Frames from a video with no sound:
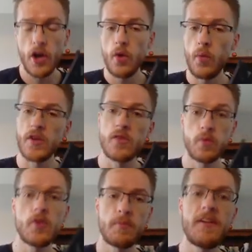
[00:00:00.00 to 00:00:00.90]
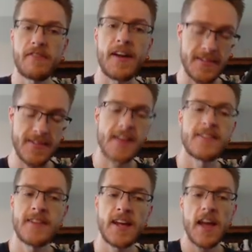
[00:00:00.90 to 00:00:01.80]
which would be
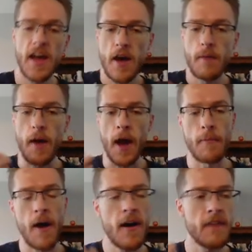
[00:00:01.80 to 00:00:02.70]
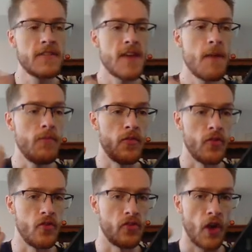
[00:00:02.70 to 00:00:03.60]
fantastic, but I'm half tempted to
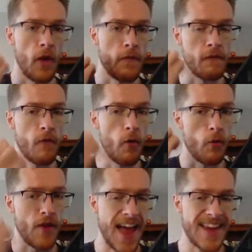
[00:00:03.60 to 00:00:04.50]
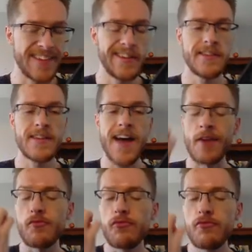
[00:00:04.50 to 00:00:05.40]
just go for 4 realities and